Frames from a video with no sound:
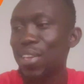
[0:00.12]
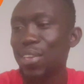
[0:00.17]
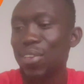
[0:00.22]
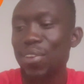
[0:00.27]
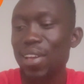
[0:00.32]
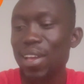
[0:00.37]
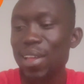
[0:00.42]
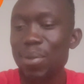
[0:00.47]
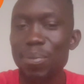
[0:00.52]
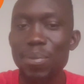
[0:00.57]

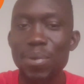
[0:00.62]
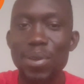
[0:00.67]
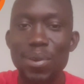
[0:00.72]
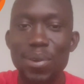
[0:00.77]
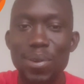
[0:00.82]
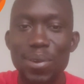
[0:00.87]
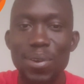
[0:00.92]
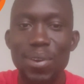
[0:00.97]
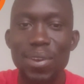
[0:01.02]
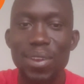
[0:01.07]
You can
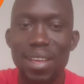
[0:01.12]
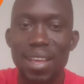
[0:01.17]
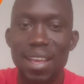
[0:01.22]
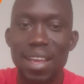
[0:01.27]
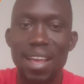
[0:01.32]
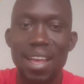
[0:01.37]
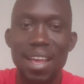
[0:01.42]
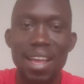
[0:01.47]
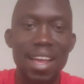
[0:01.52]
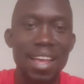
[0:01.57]
build
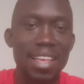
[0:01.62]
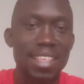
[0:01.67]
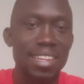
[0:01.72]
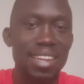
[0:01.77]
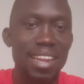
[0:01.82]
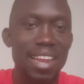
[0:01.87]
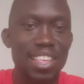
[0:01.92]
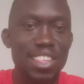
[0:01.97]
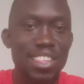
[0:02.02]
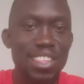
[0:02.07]
a
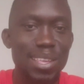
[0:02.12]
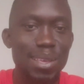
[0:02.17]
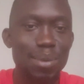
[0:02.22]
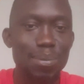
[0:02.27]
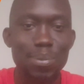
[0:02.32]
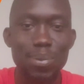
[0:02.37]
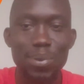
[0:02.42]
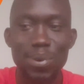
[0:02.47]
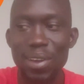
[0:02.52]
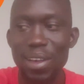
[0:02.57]
starship
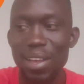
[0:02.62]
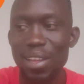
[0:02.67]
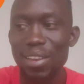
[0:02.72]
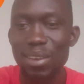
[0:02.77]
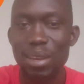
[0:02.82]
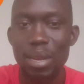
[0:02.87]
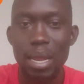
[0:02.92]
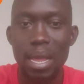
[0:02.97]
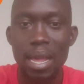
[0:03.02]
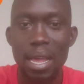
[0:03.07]

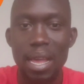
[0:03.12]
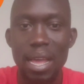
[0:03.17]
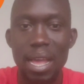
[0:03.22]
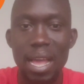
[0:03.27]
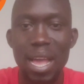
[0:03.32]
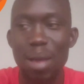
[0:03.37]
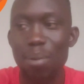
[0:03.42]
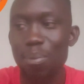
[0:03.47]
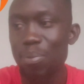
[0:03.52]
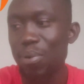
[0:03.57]

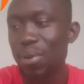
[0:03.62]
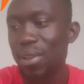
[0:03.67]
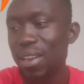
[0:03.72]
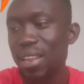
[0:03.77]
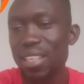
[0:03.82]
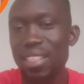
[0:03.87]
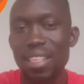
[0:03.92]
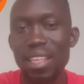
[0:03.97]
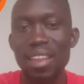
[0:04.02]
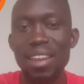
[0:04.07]
app
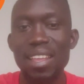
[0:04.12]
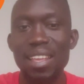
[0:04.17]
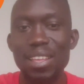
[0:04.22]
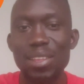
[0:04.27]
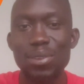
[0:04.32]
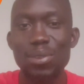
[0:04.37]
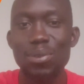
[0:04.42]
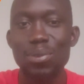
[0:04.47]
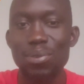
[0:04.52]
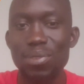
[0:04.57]
listening
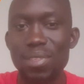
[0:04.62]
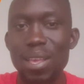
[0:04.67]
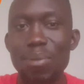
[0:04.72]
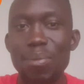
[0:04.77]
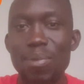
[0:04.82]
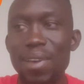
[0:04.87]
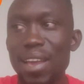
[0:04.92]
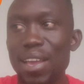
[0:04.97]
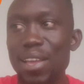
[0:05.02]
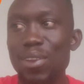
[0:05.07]
to some
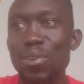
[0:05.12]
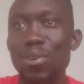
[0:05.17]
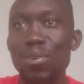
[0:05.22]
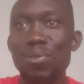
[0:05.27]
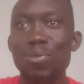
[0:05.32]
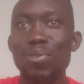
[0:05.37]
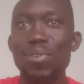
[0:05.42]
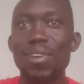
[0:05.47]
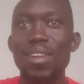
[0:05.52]
kind of